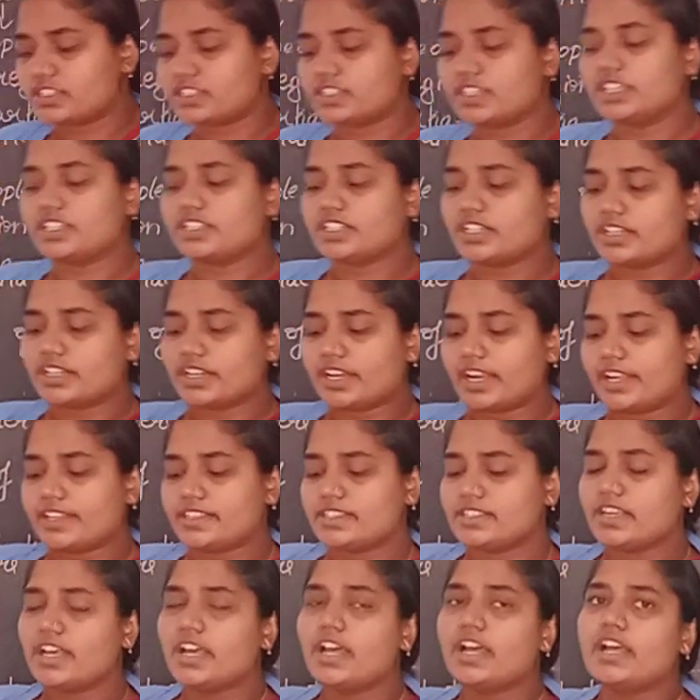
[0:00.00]
See
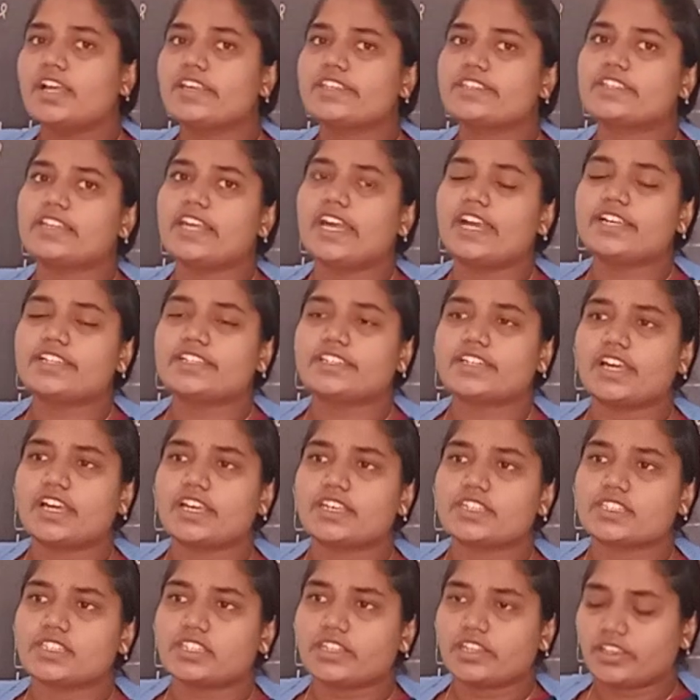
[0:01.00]
children,
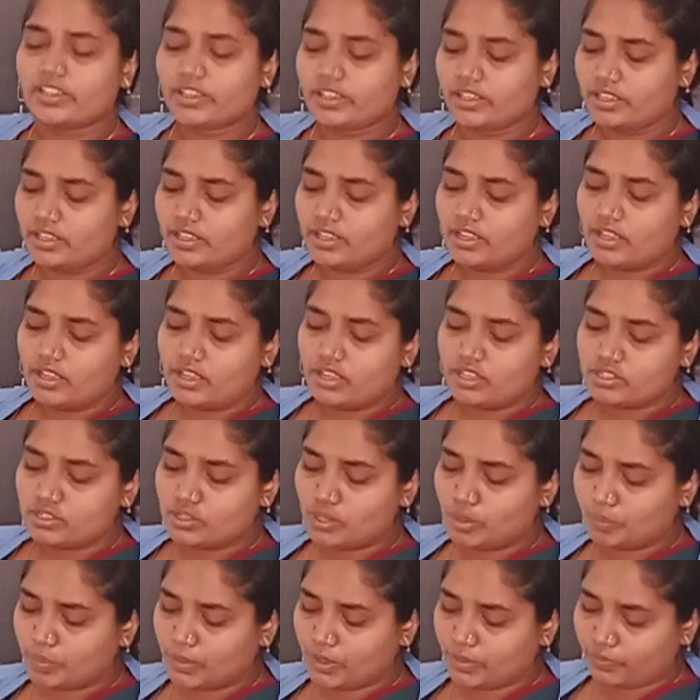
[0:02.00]
sledges.
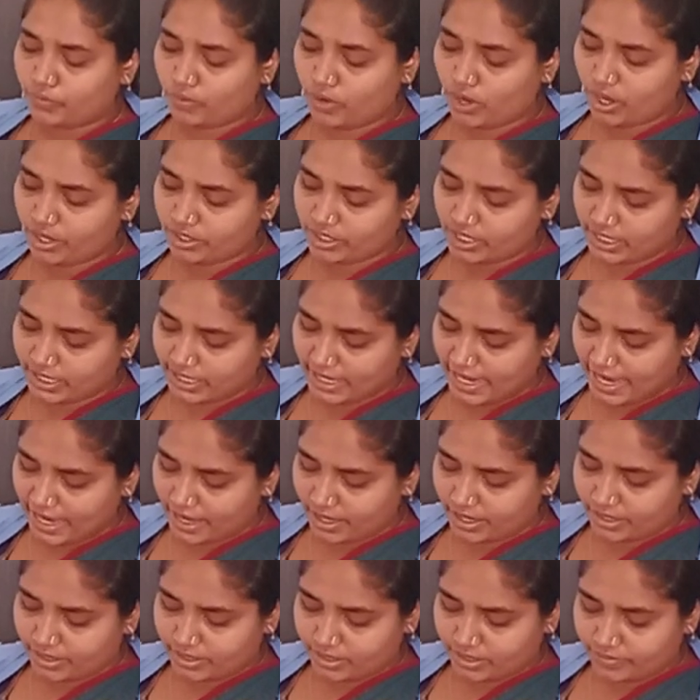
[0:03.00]
So before
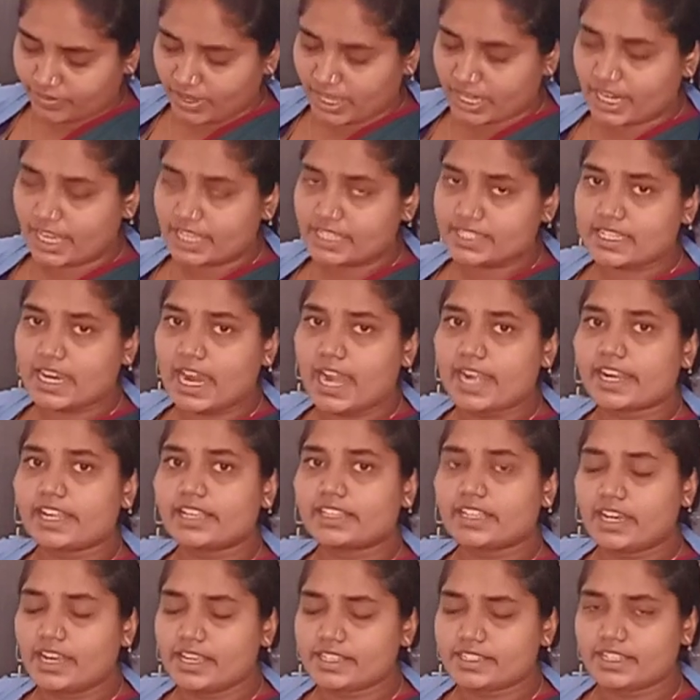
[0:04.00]
when I
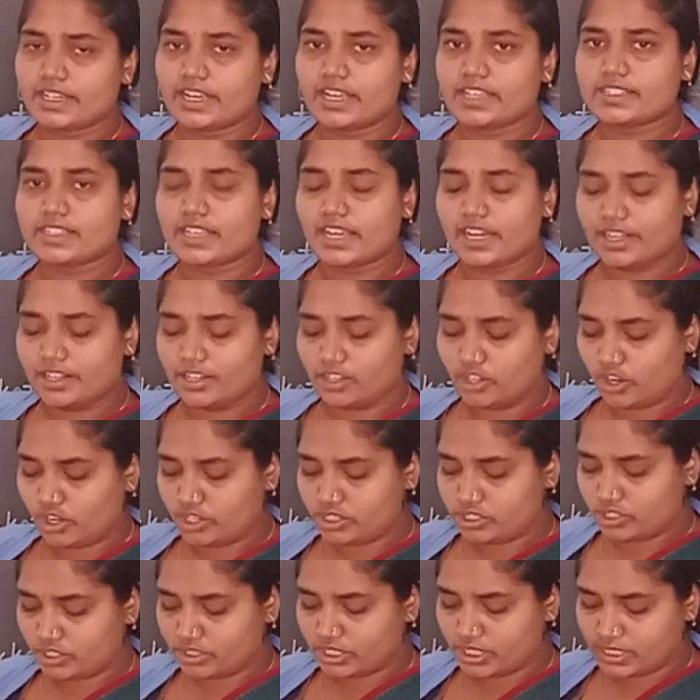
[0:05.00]
started the lesson, I said no.
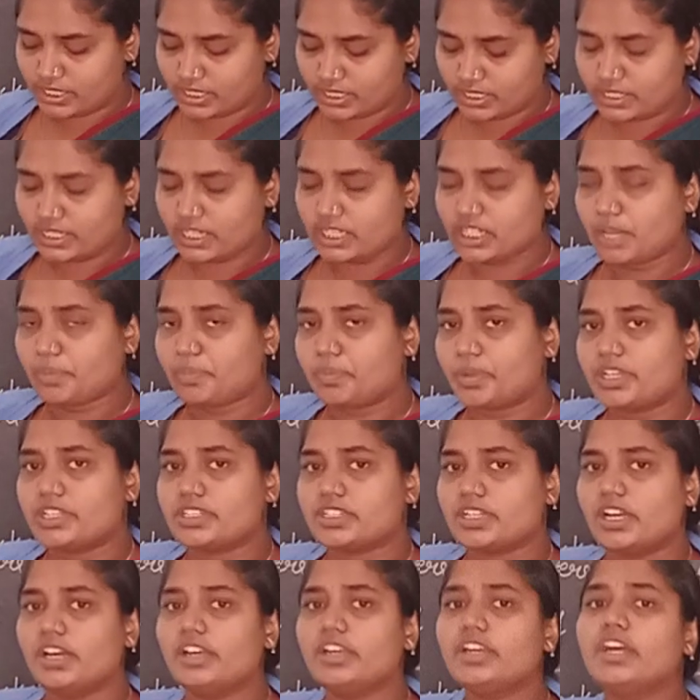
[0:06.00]
So this see the
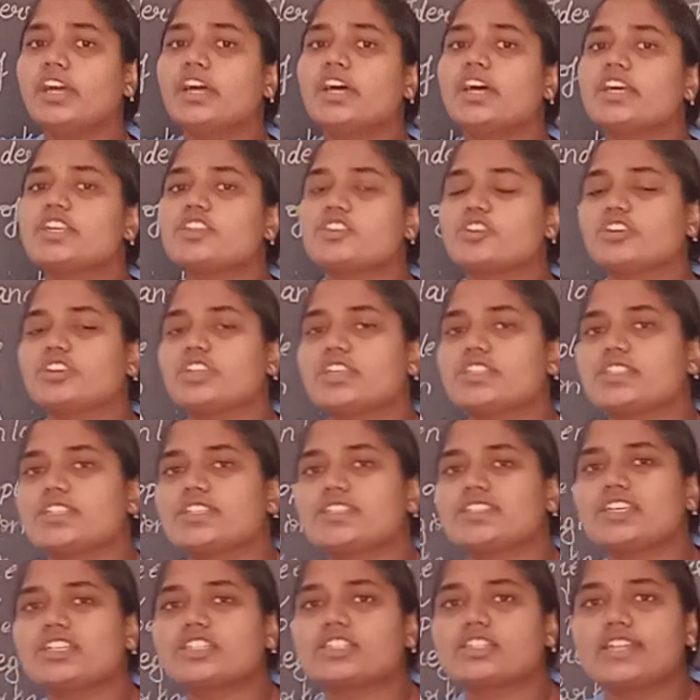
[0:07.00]
picture. So this
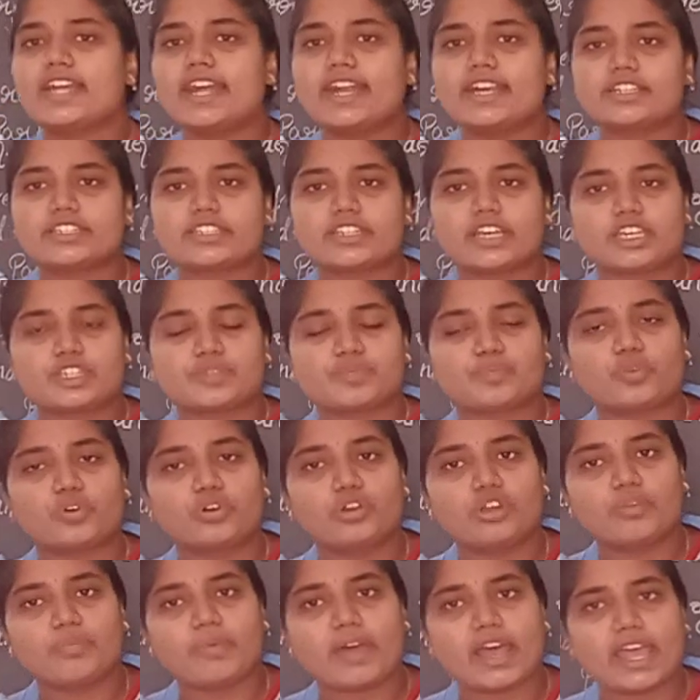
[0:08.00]
is the sledges
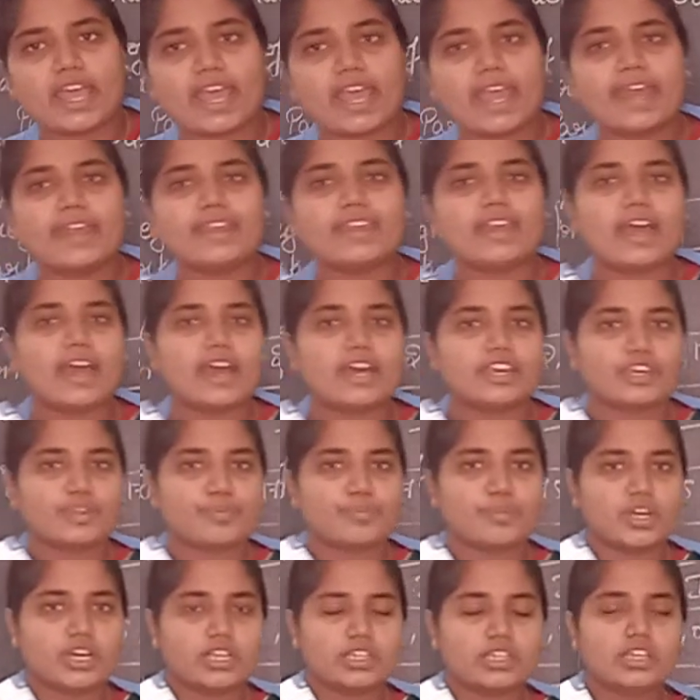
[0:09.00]
pulled by an
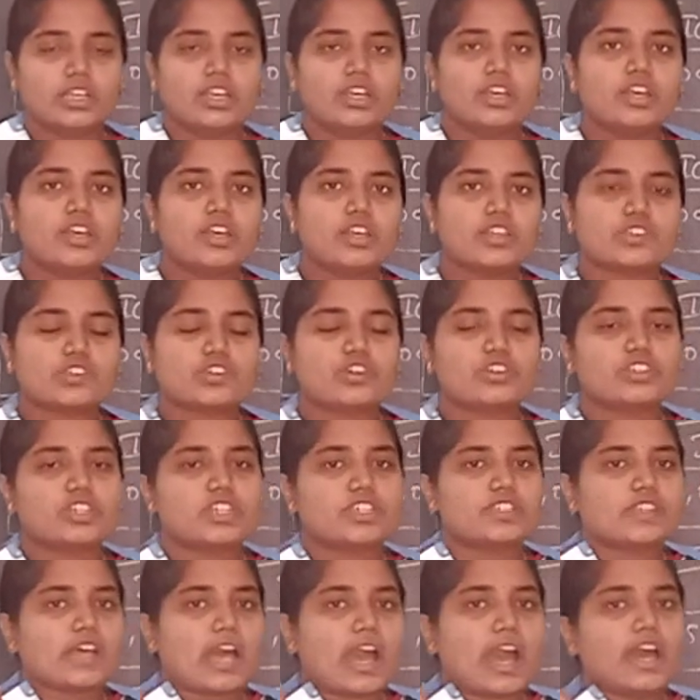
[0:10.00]
animal. So
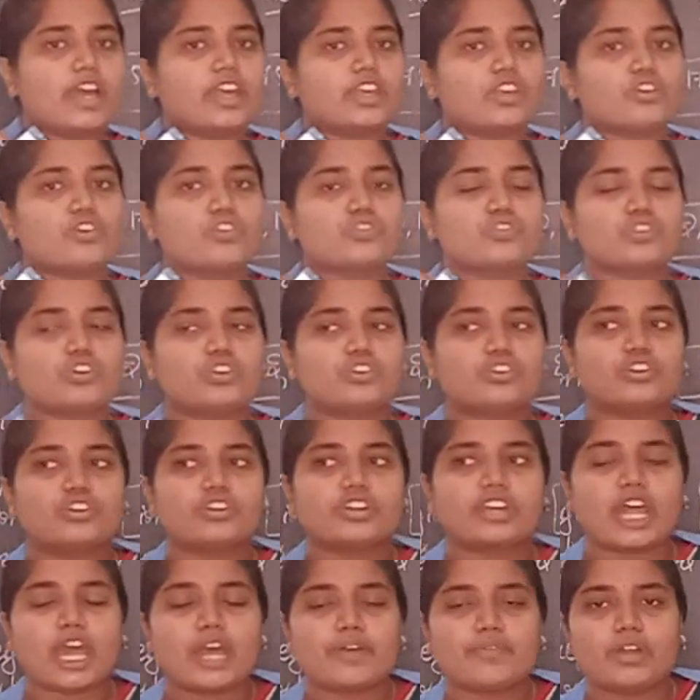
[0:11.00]
these are used
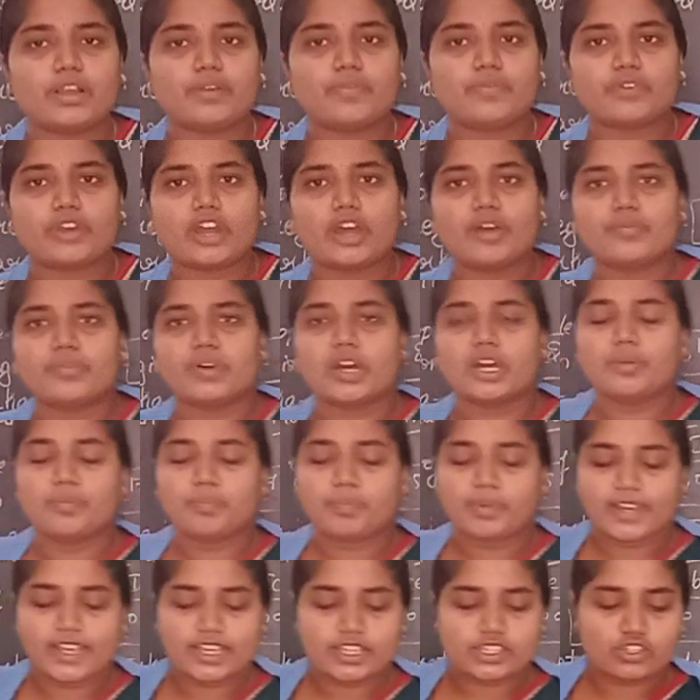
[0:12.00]
to travel from one
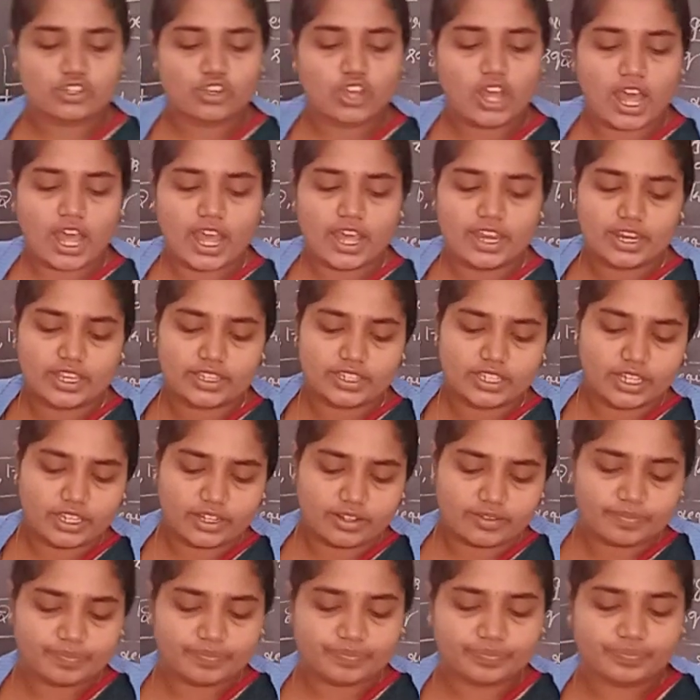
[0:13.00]
place to another.